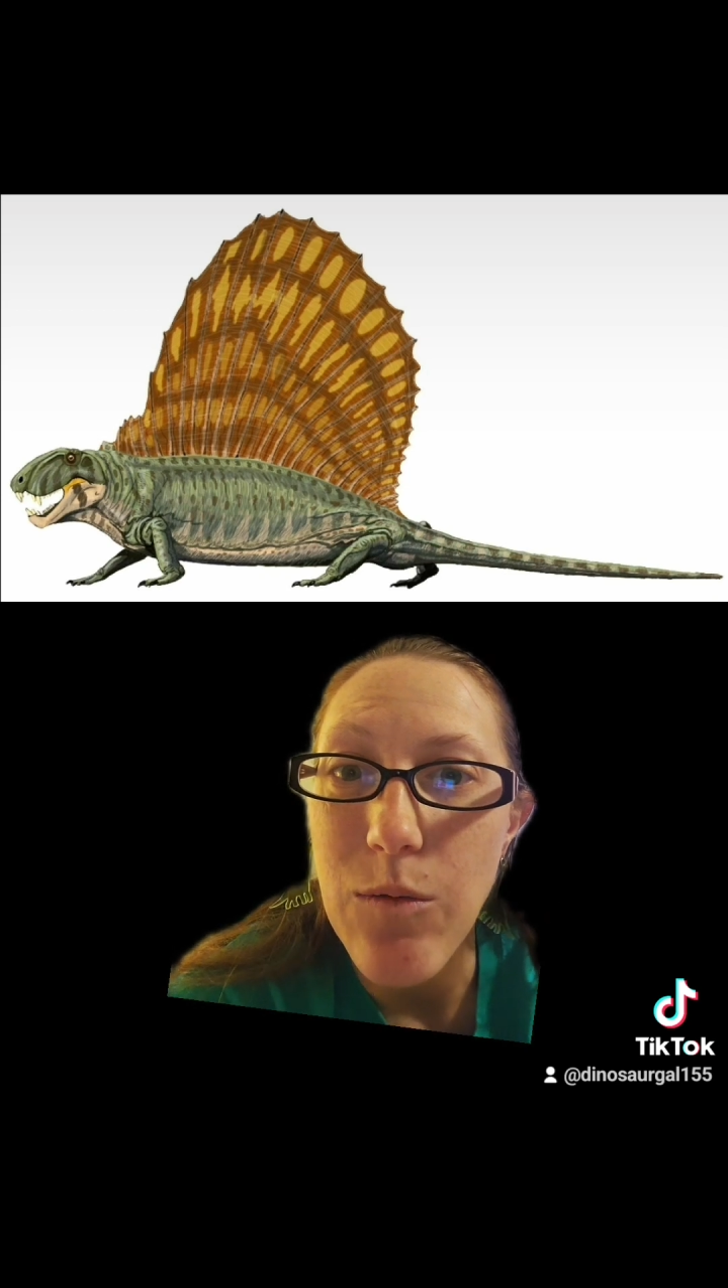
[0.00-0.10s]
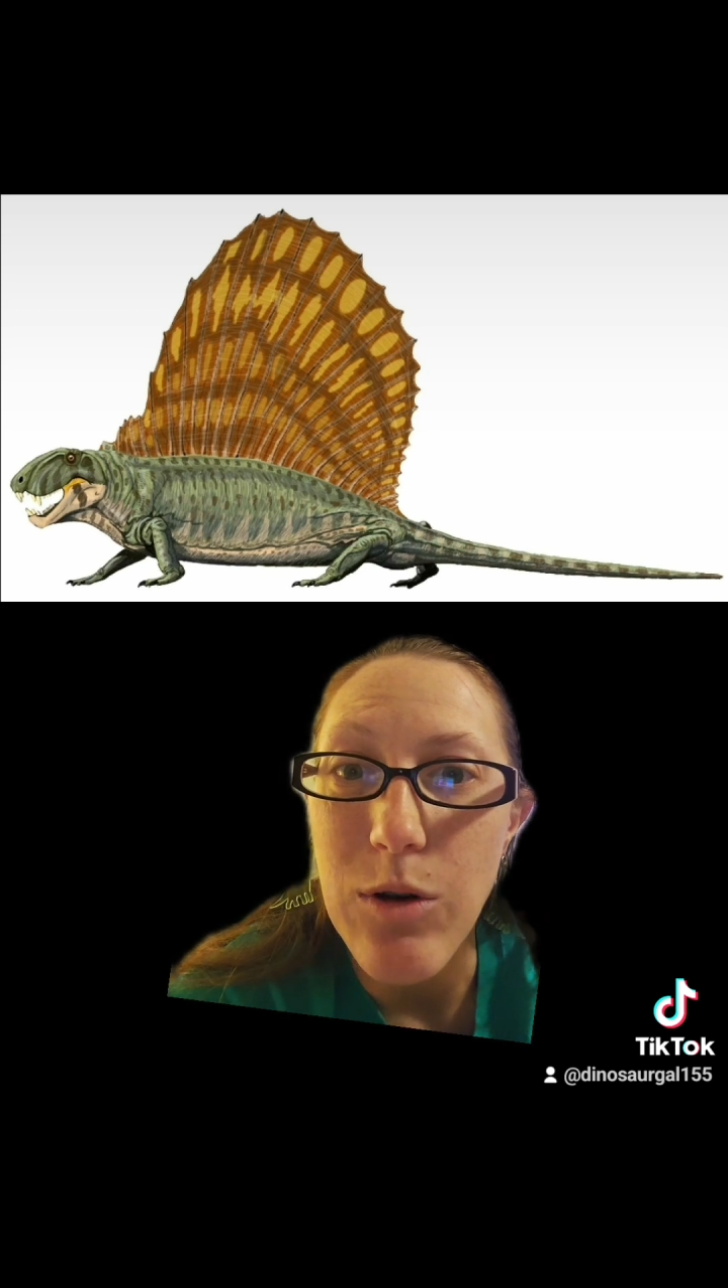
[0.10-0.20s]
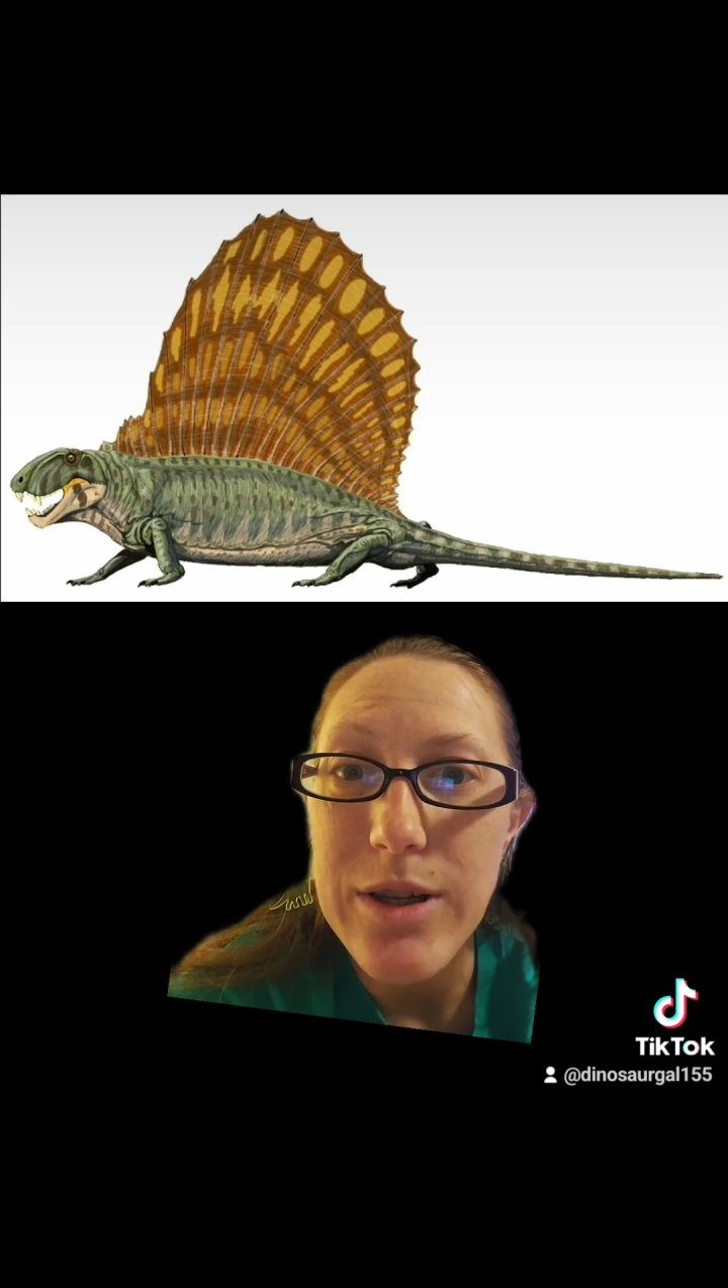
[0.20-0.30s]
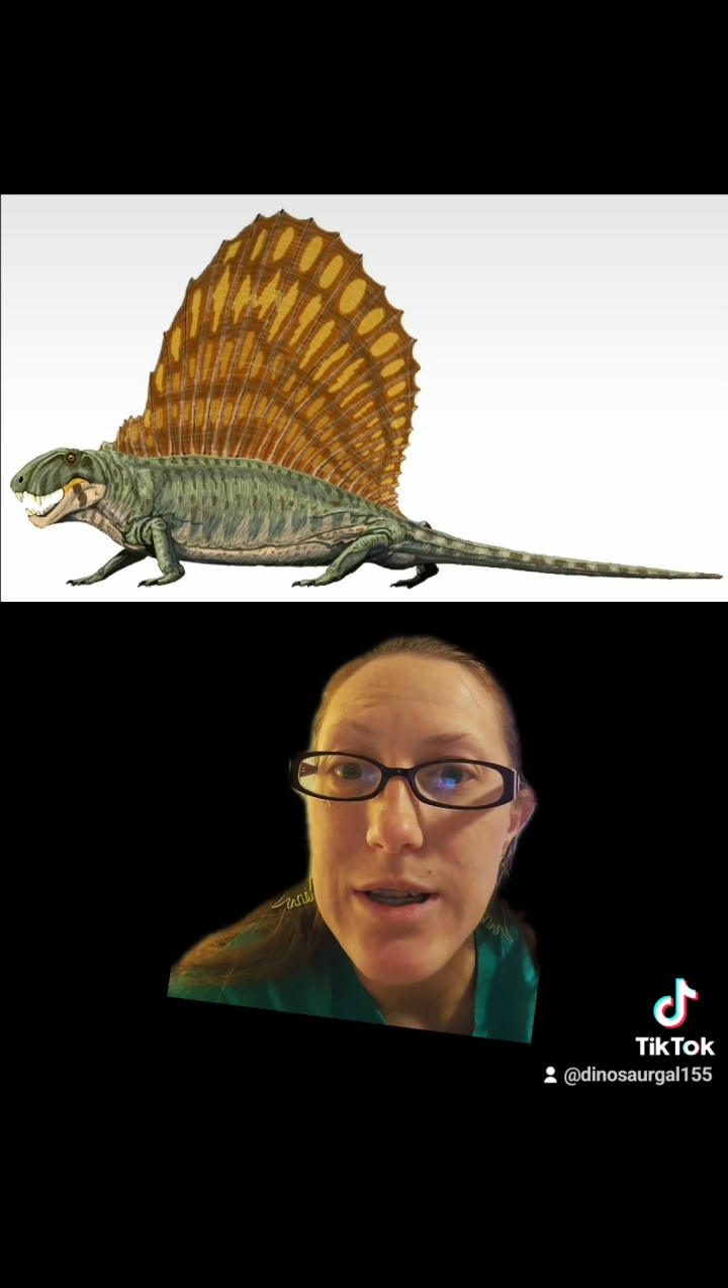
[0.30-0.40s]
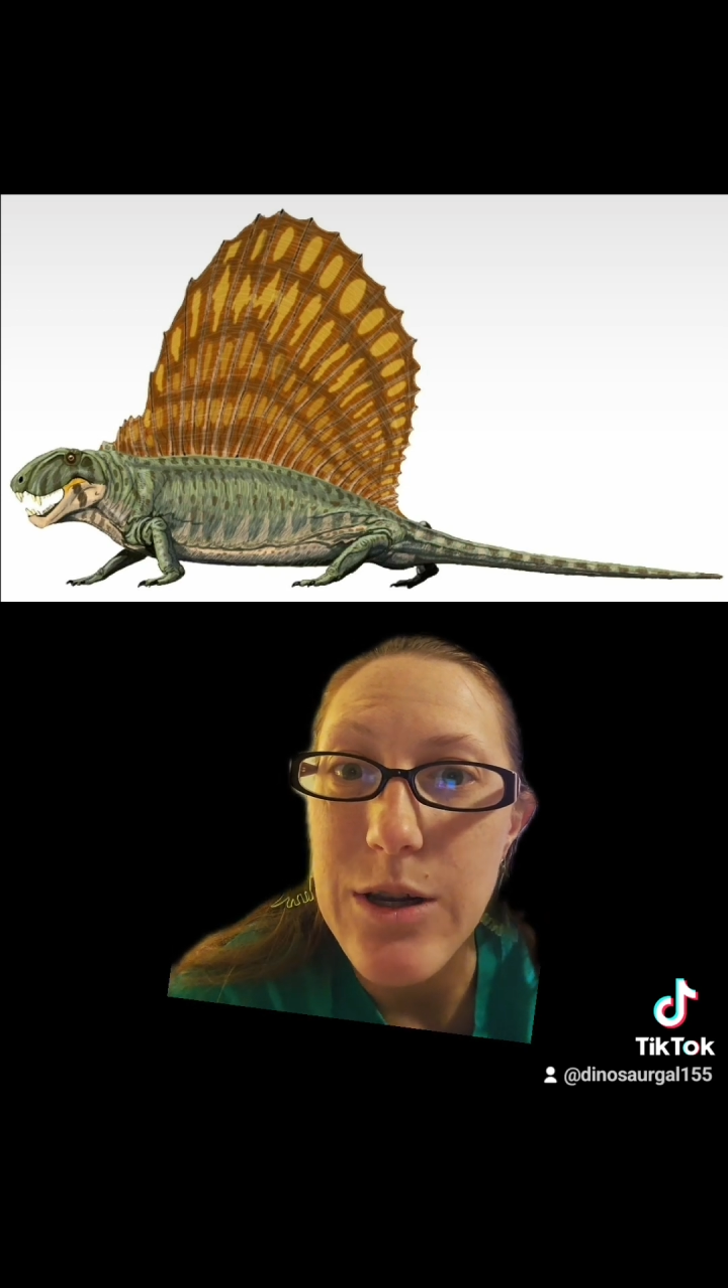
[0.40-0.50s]

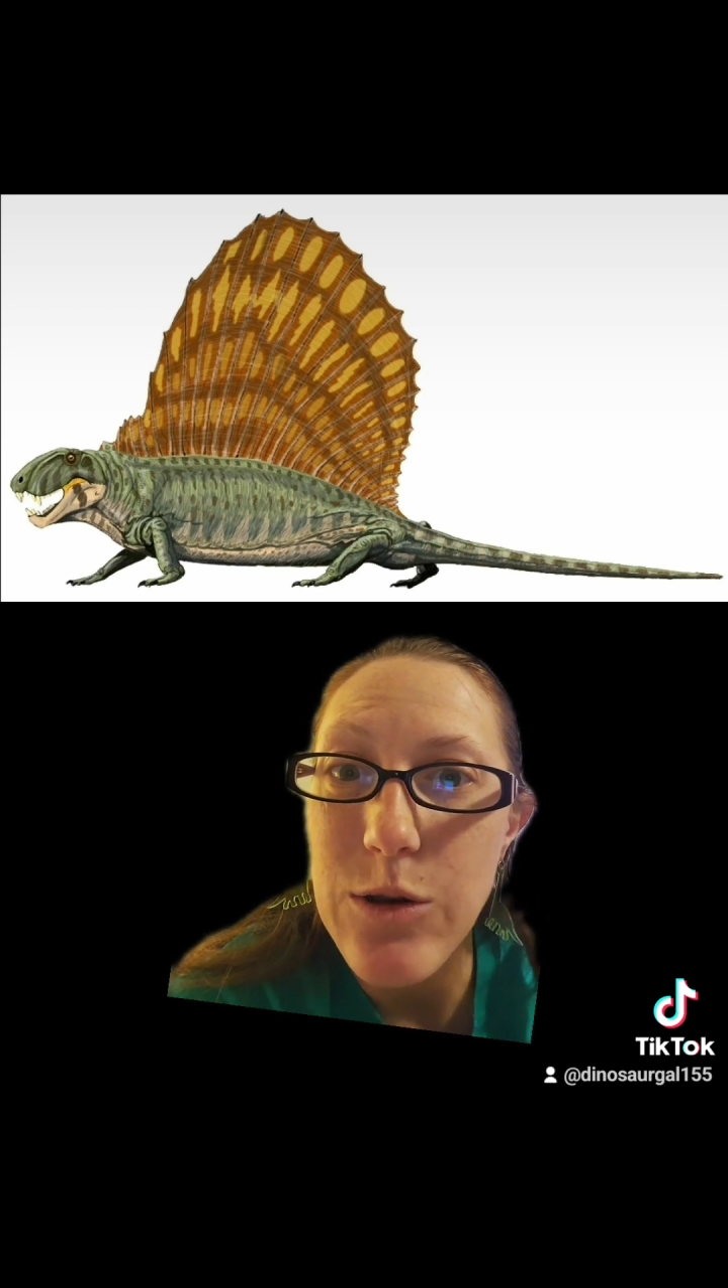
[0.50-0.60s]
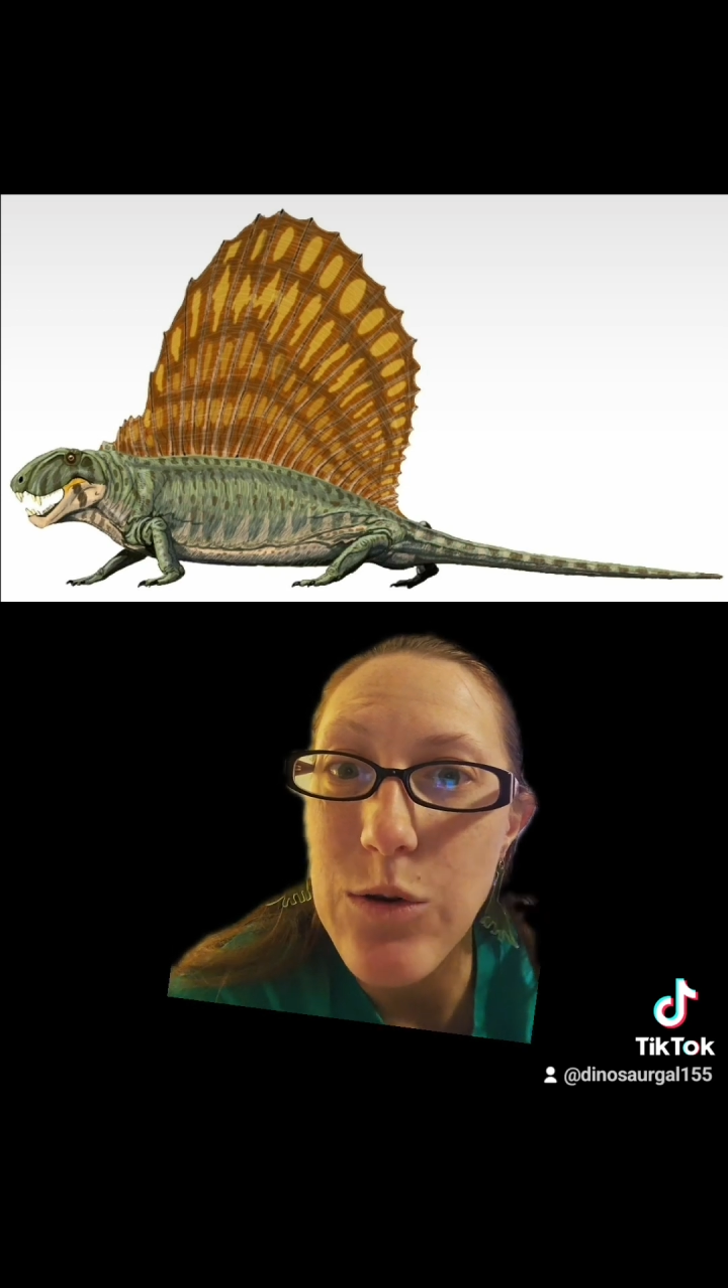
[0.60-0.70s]
we'll see